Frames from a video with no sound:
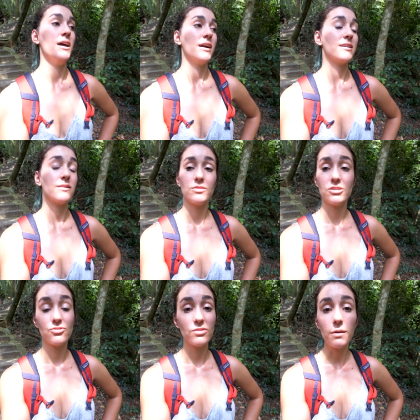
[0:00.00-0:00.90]
because I'm
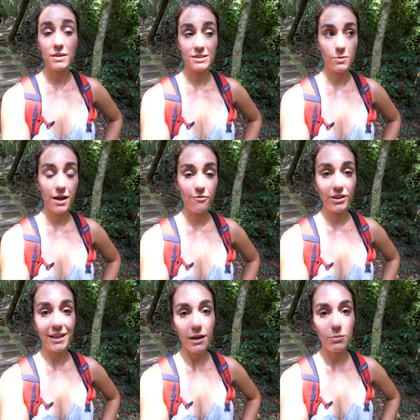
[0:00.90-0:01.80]
just dripping sweat. I
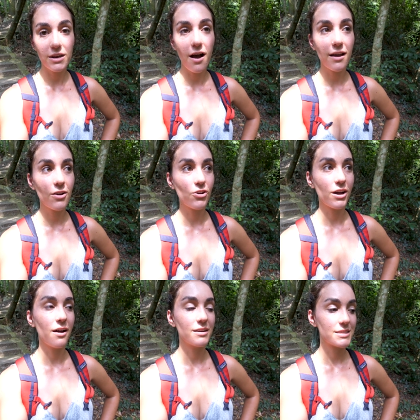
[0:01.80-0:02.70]
feel like I'm in hot yoga,
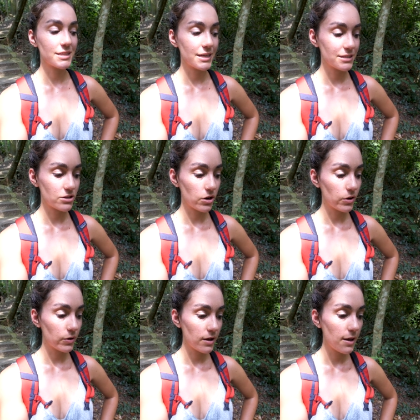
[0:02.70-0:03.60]
honestly.
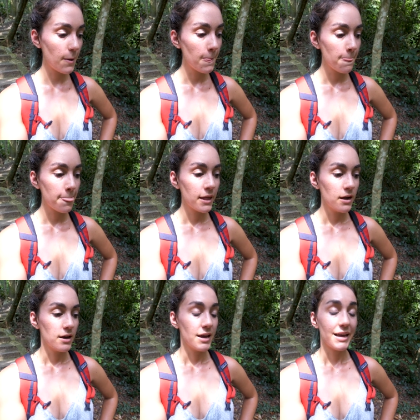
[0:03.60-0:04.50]
So
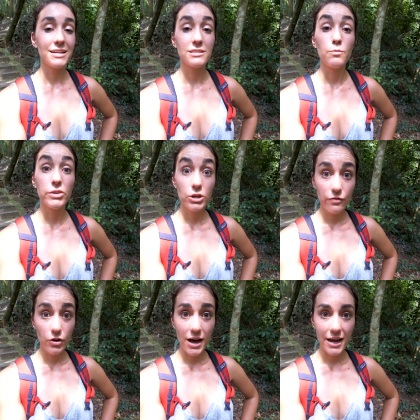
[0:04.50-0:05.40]
it's a
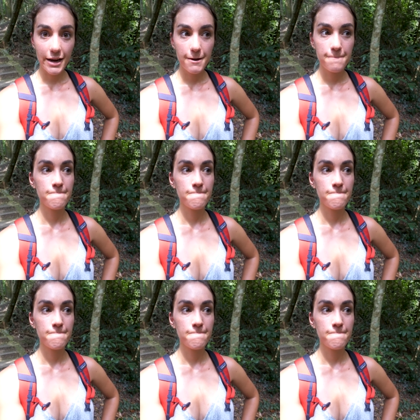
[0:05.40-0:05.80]
beautiful hike.